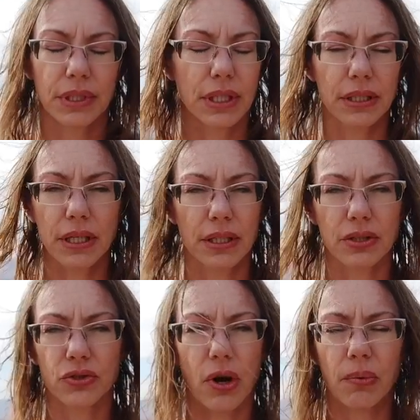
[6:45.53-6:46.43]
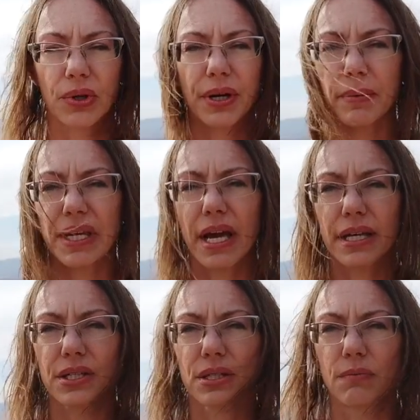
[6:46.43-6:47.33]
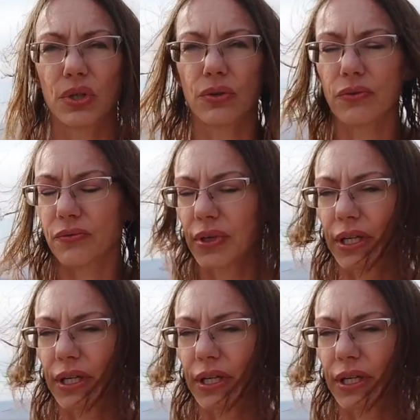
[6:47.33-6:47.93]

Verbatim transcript: get in trouble and be asked to move.